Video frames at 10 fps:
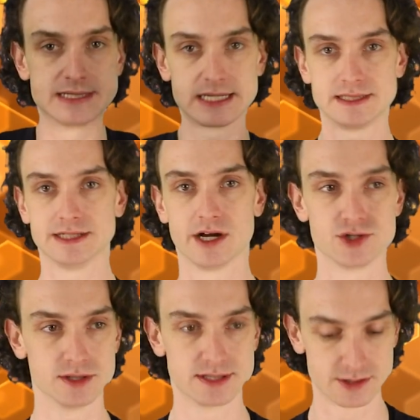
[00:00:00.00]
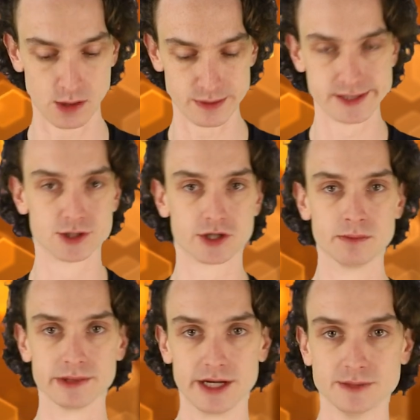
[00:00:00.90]
the sixteen hundreds. They're always
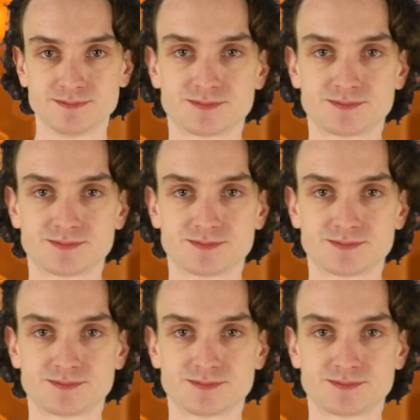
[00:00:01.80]
lurking below.